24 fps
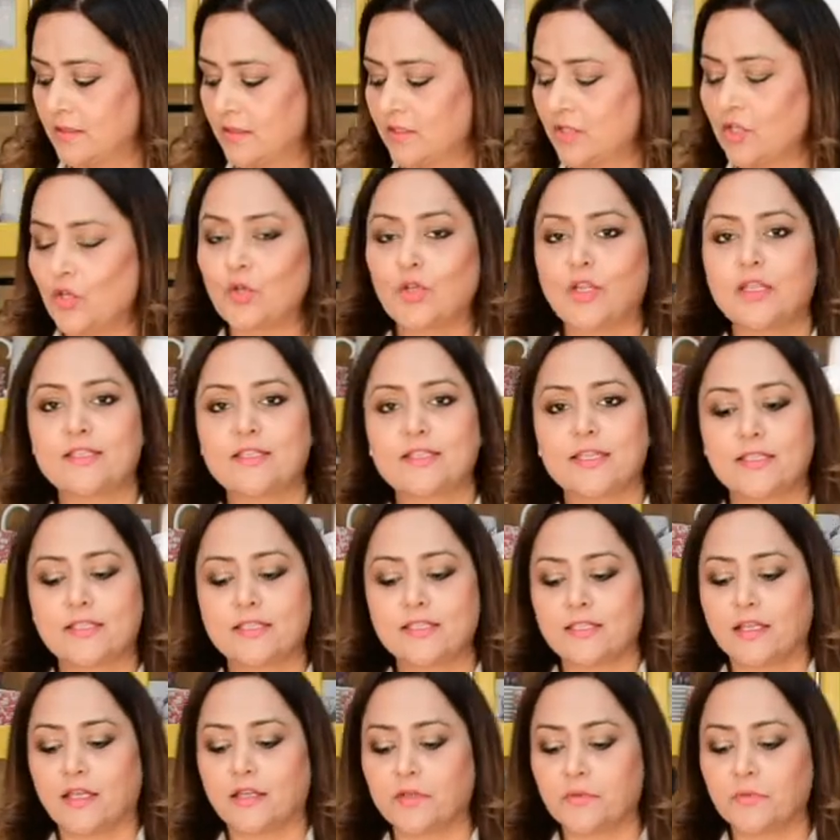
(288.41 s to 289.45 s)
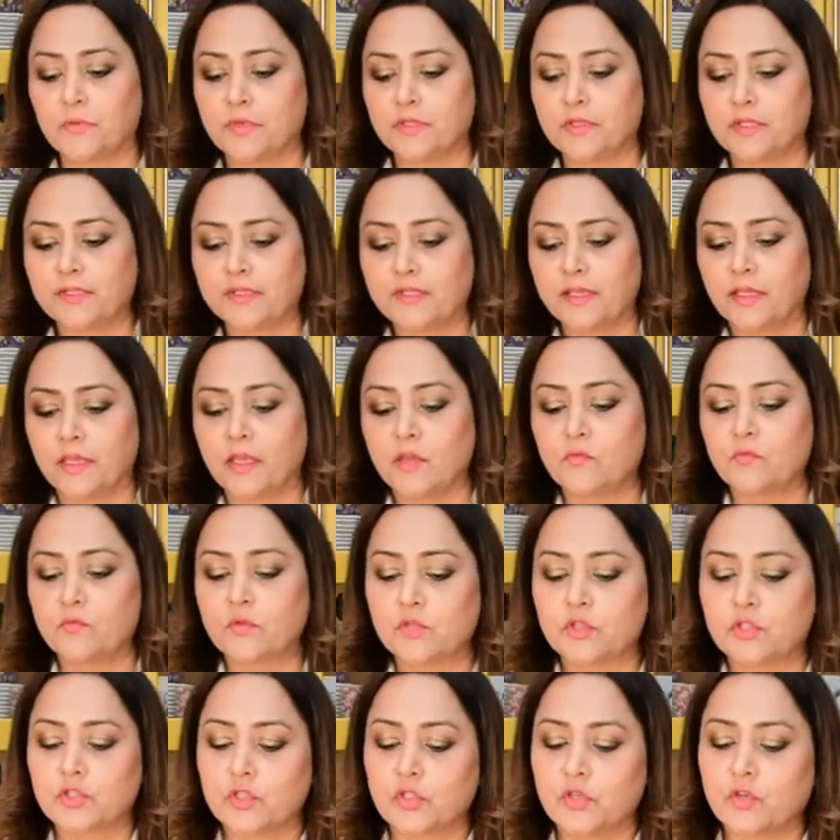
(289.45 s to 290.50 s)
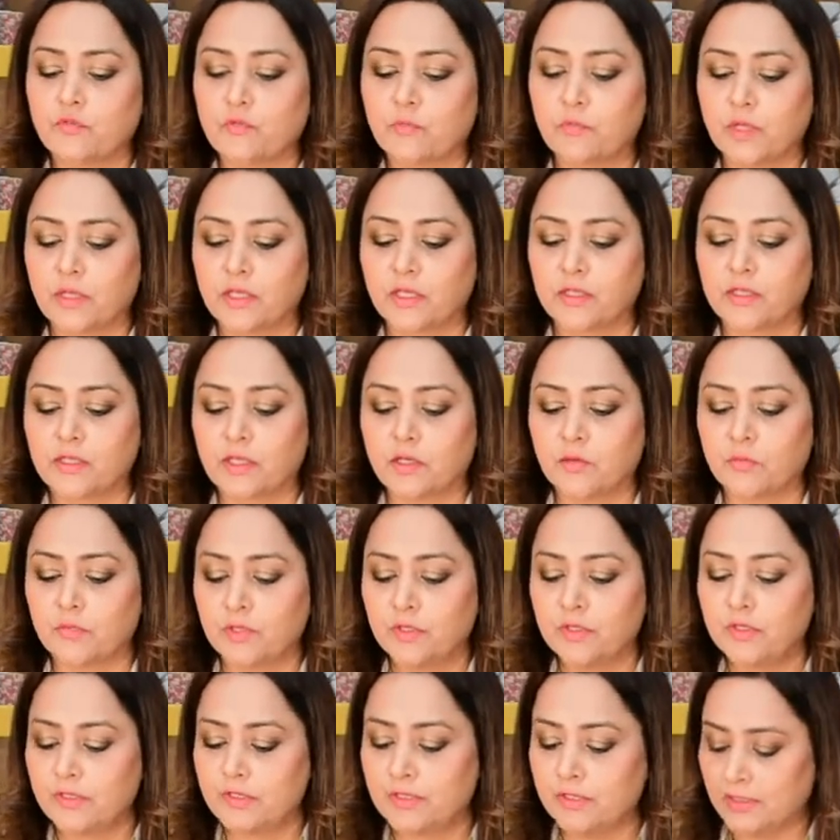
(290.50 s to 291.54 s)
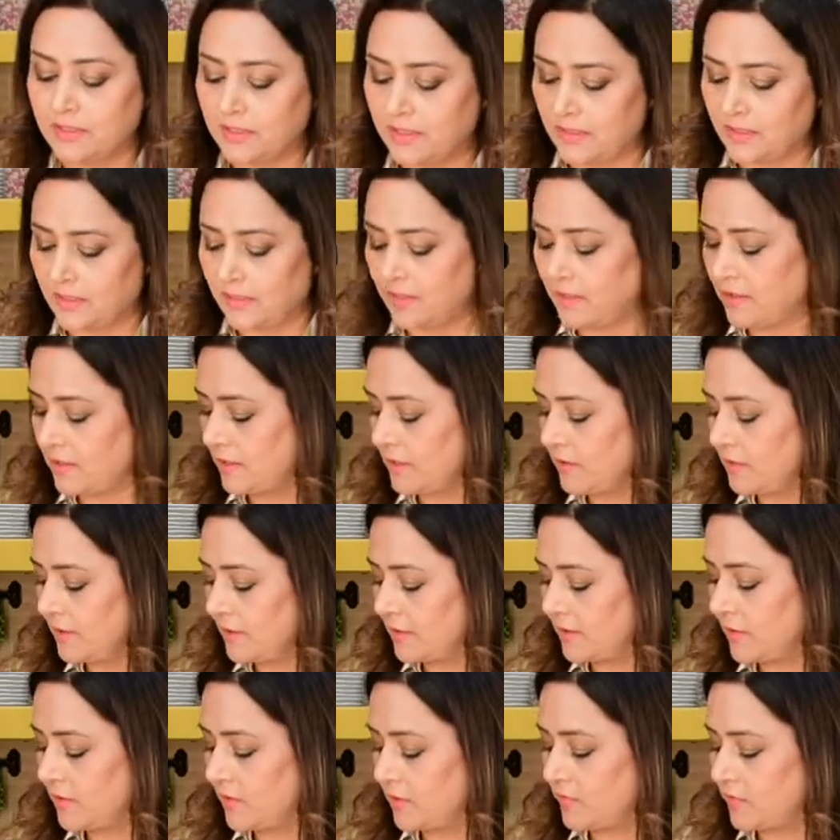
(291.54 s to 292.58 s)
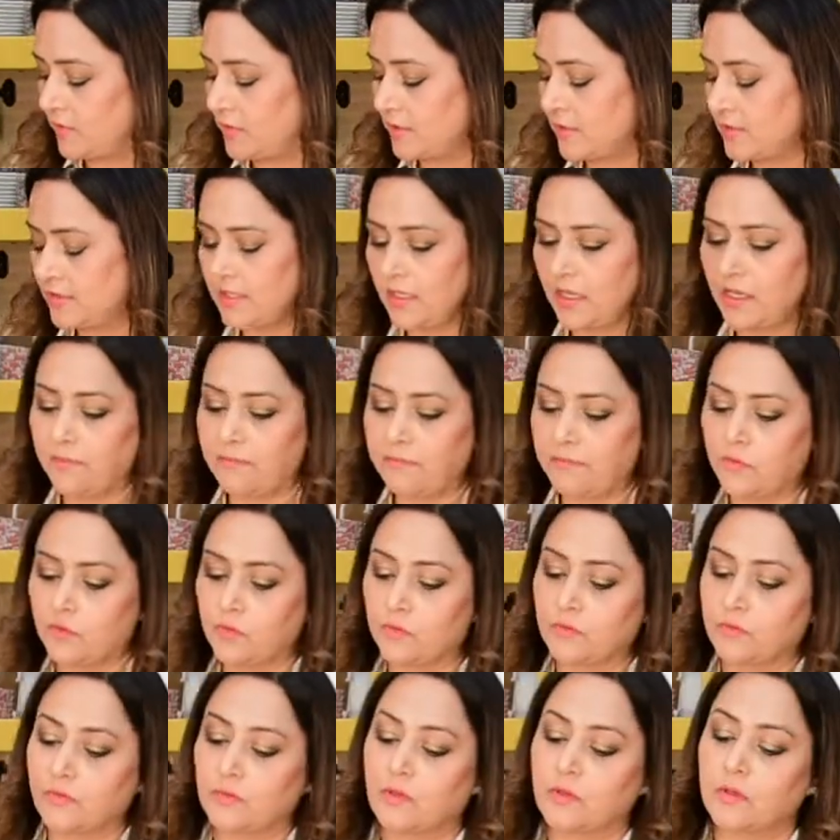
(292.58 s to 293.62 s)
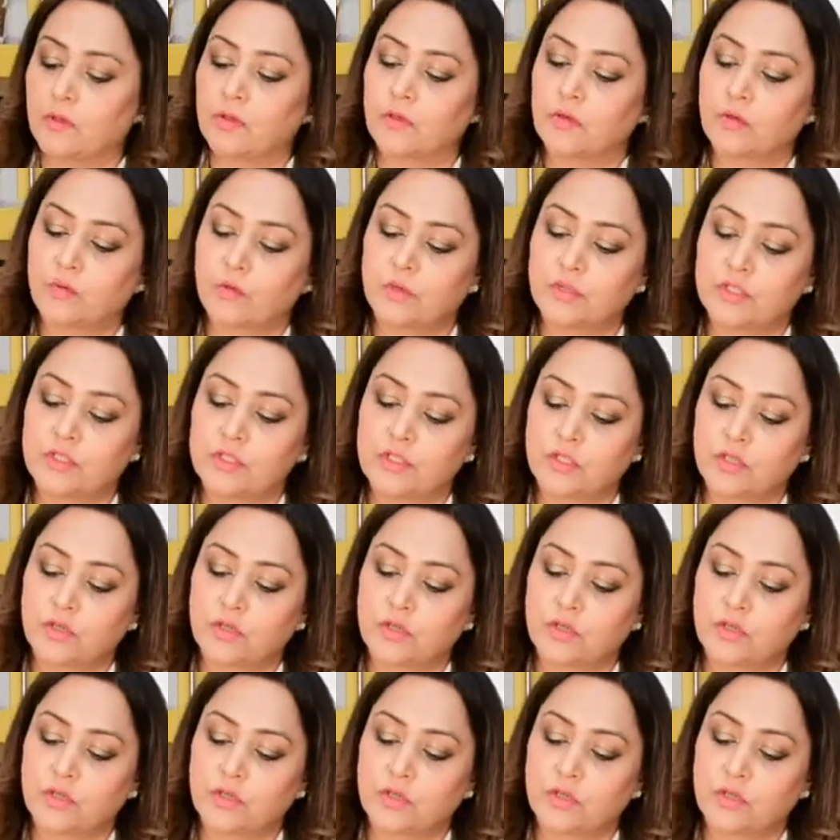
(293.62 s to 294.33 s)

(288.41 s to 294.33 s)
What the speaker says: Now let's get started with the second version of making the hummus. With the same quantity